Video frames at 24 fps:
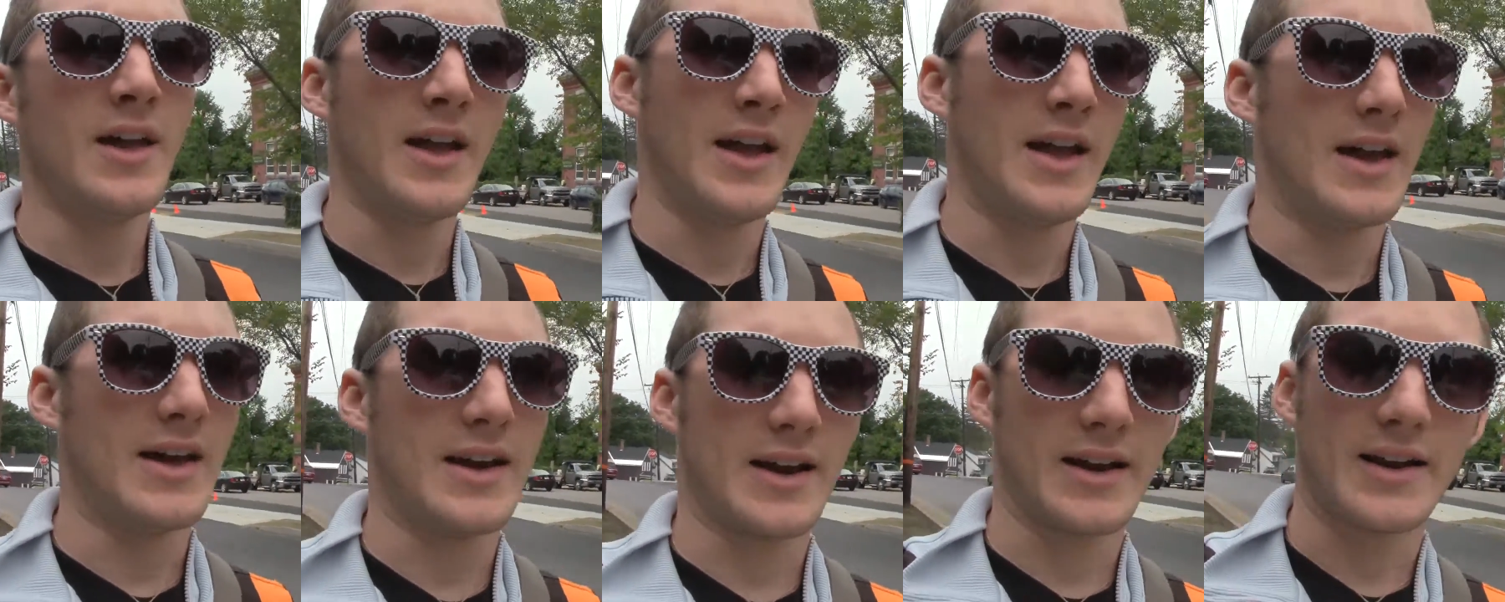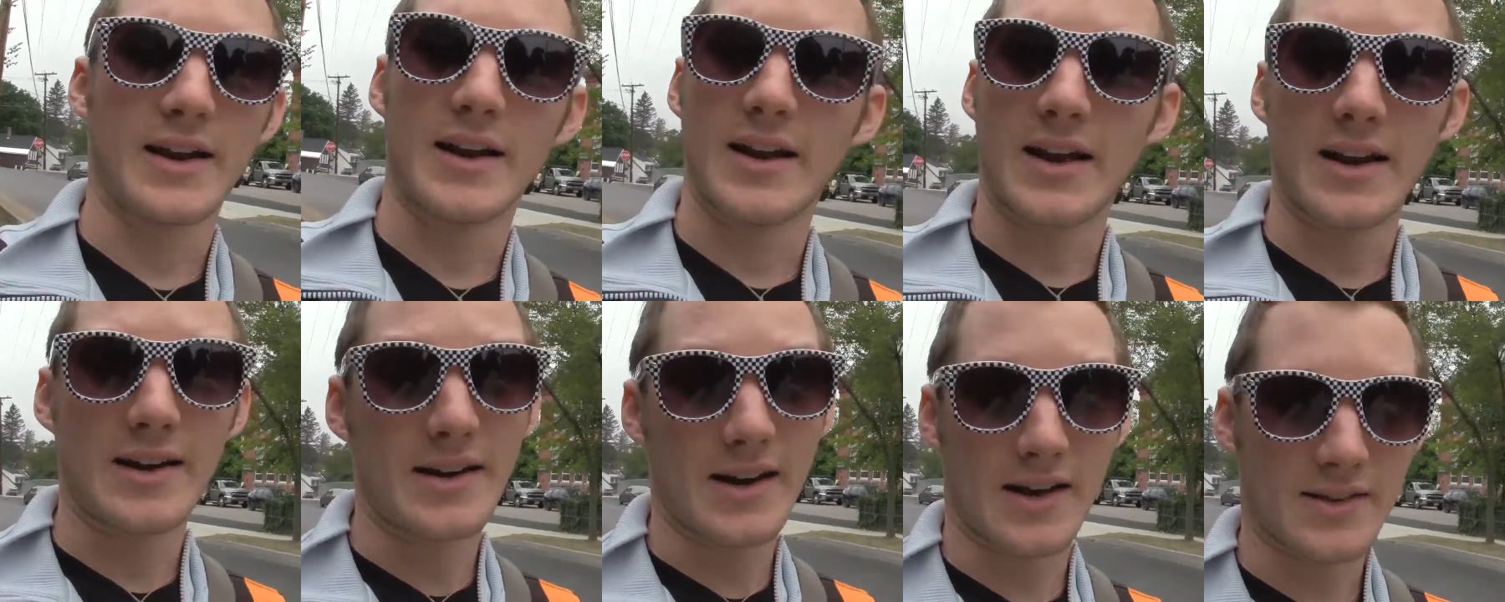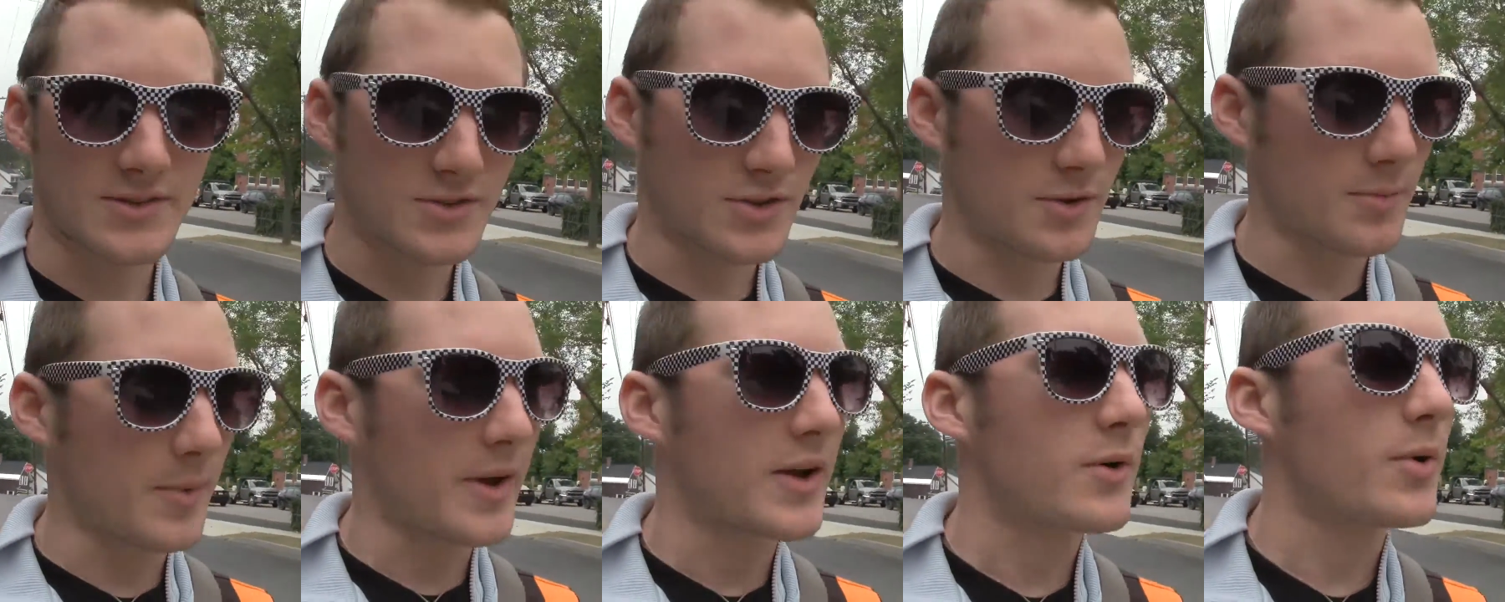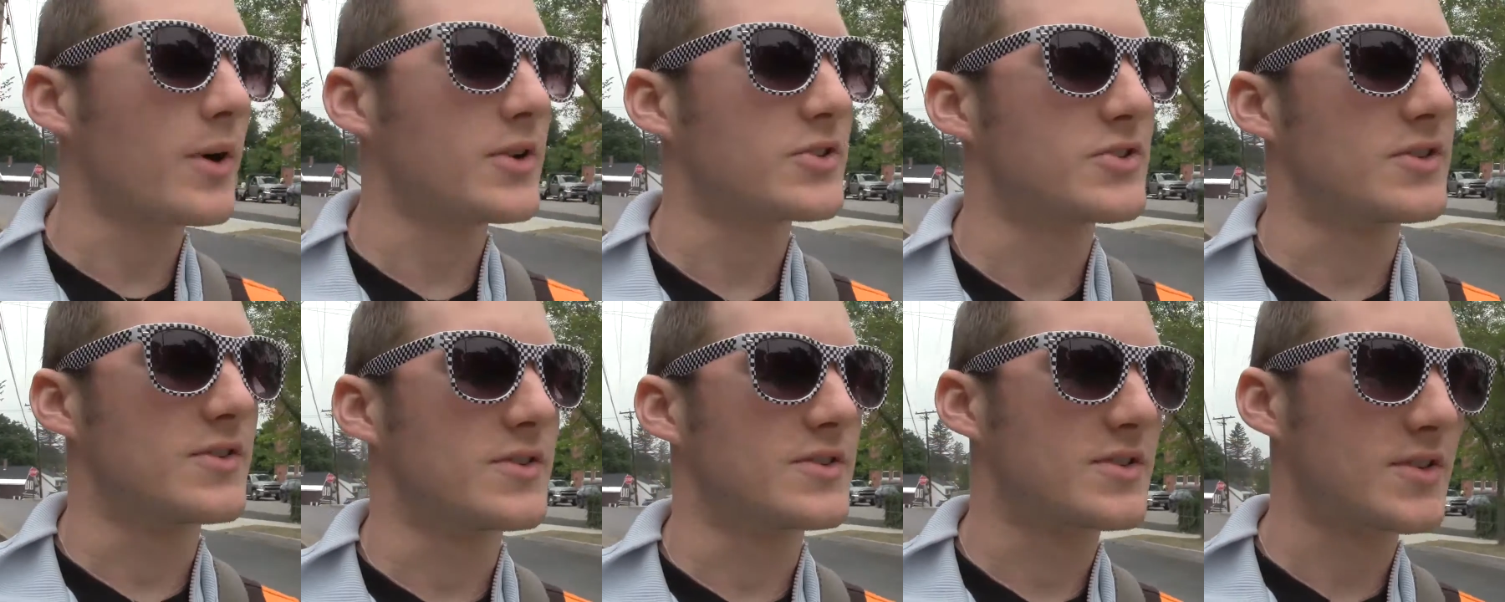and I can get an answer to my
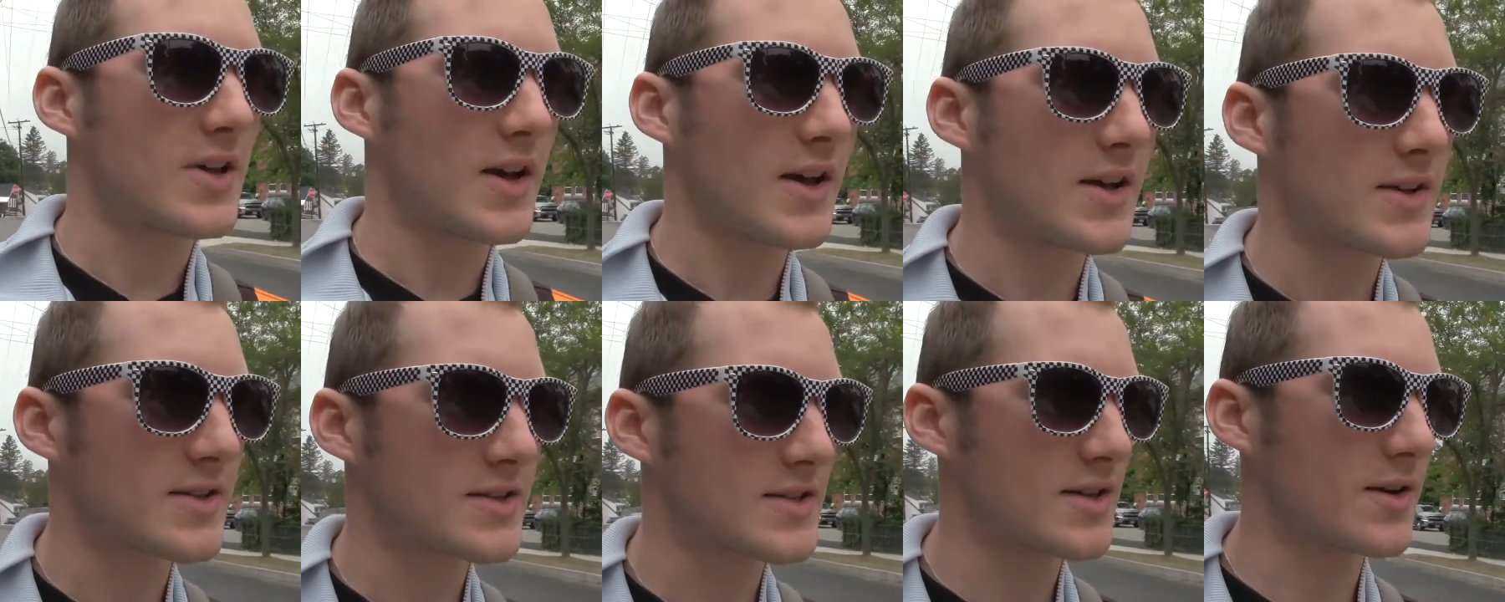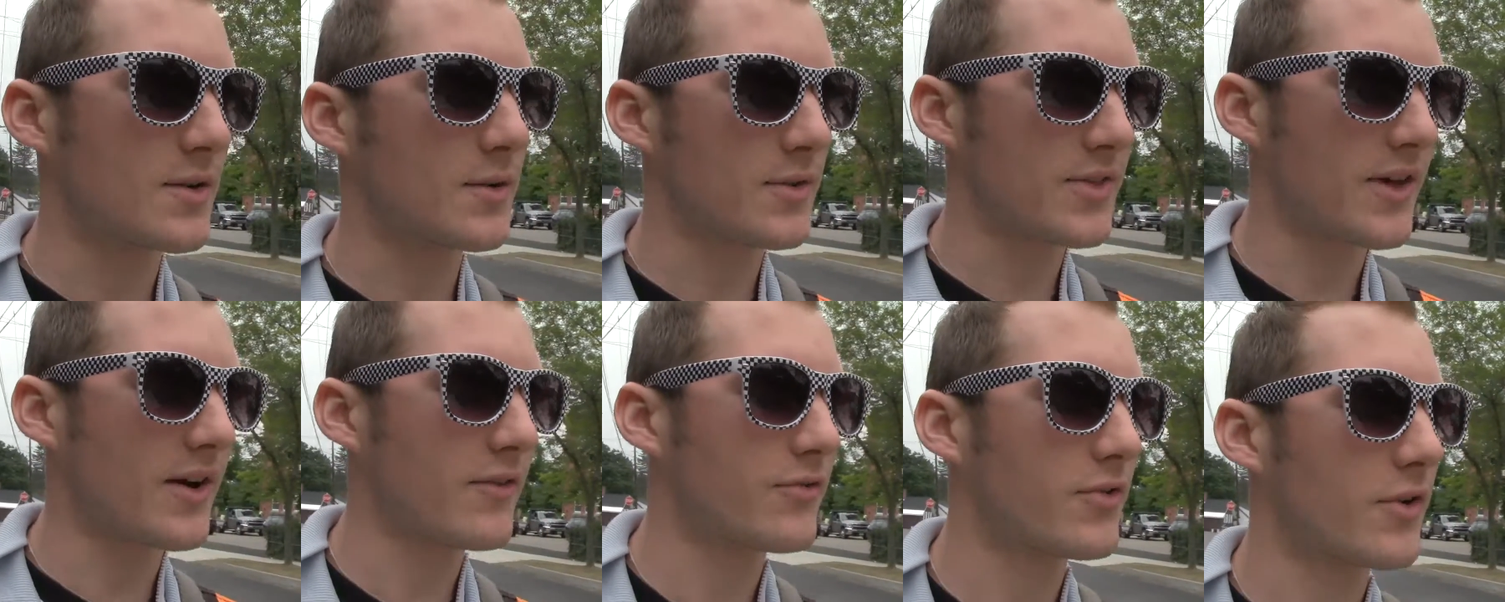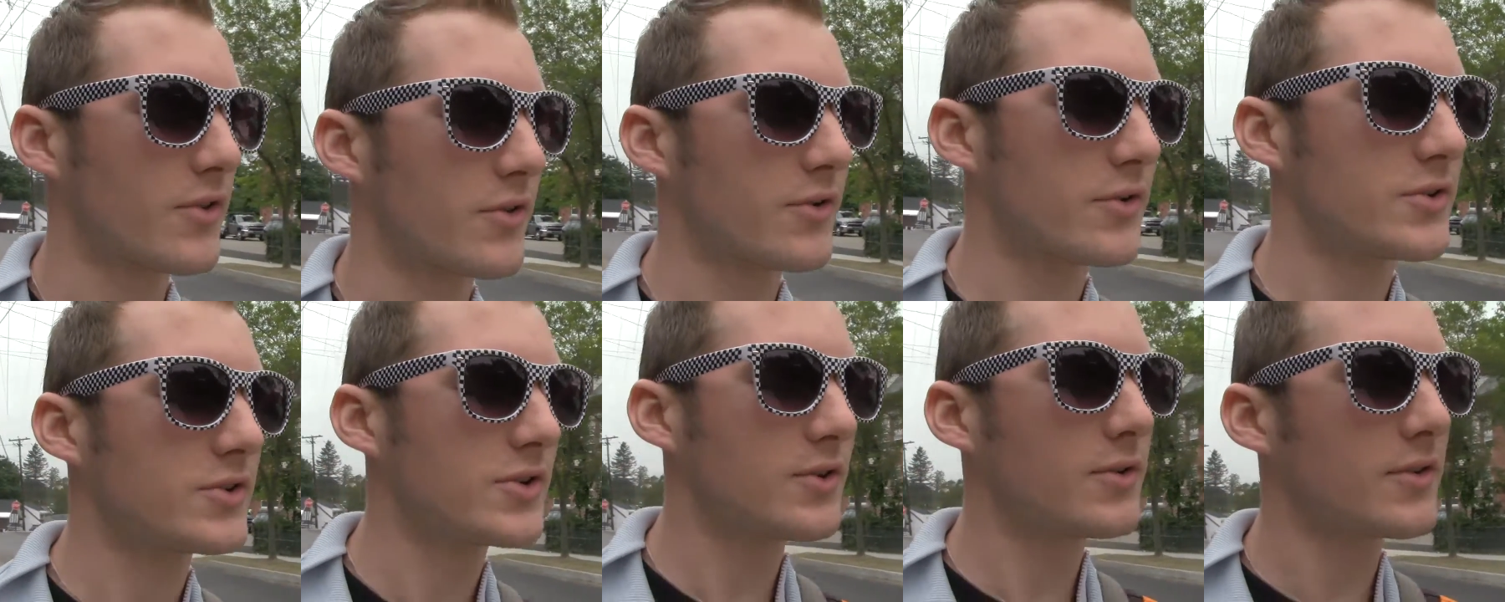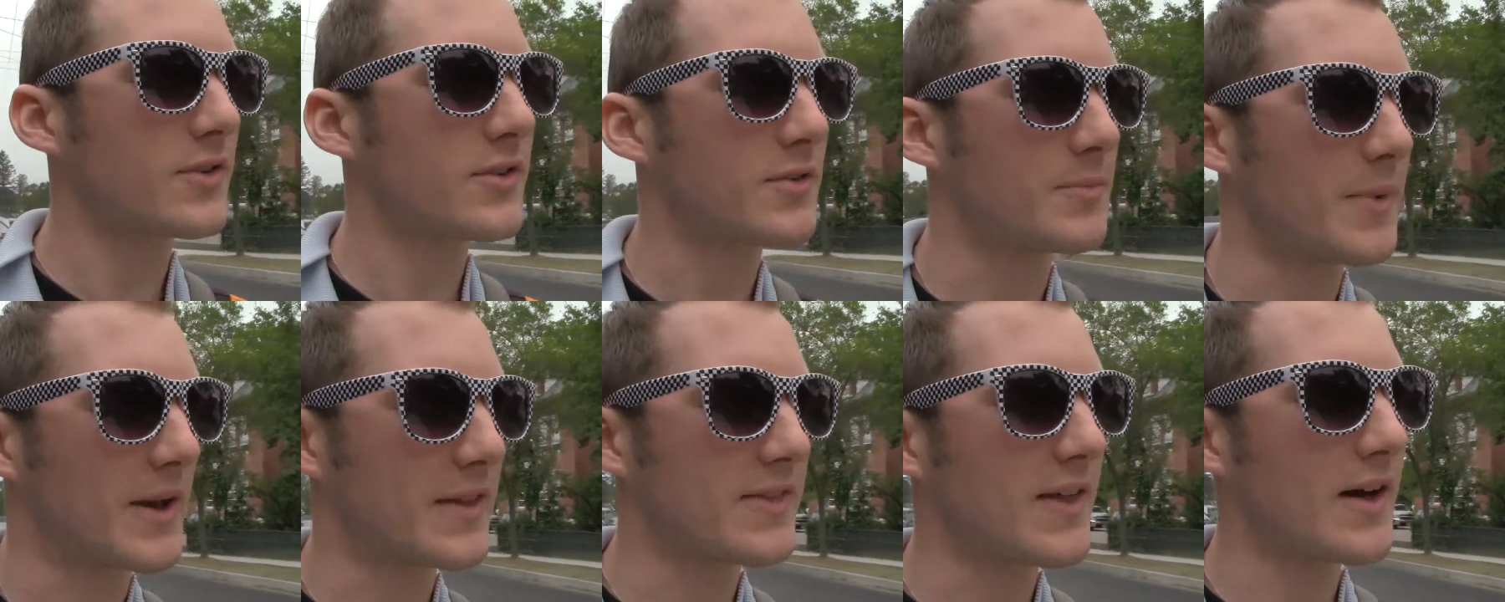questions. So without further ado,
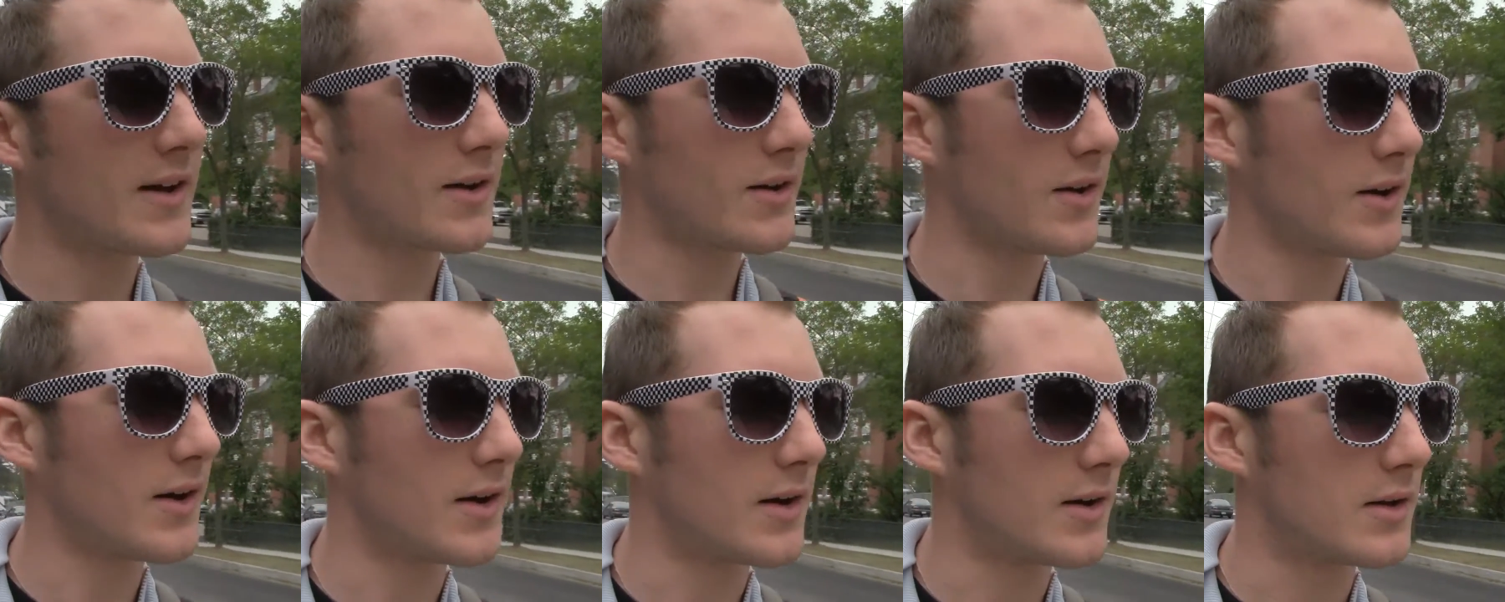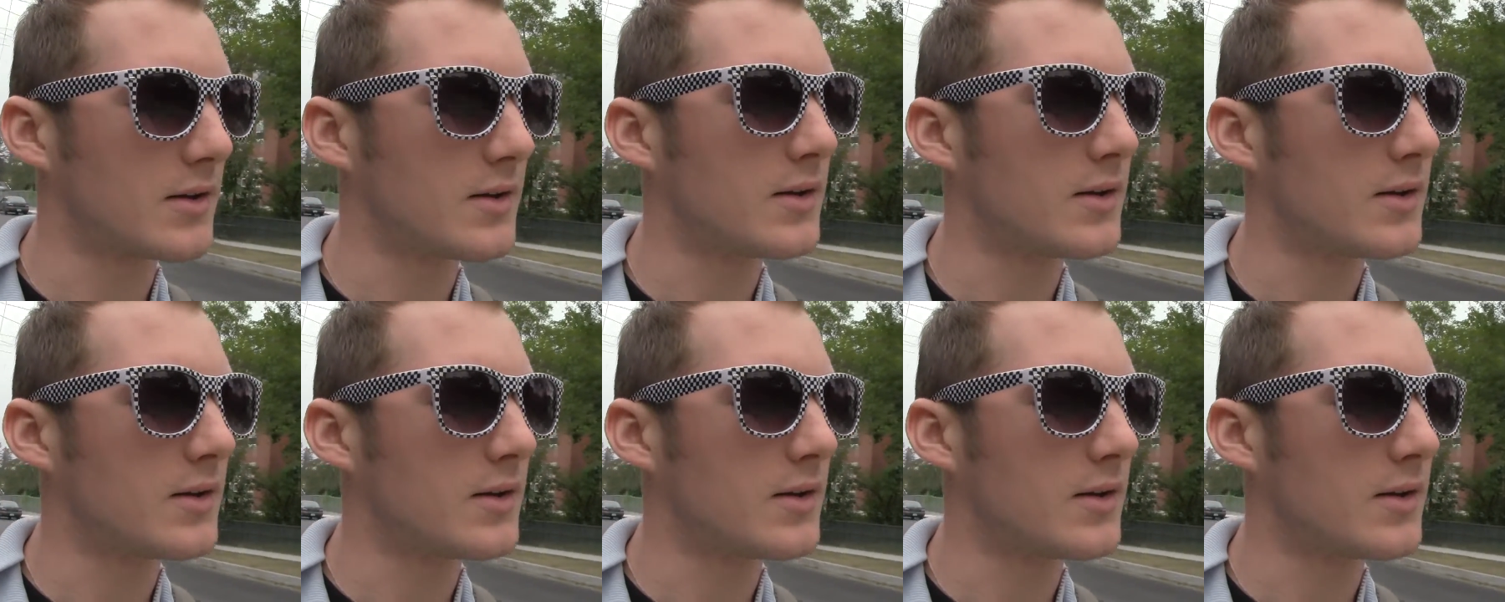let's make that call.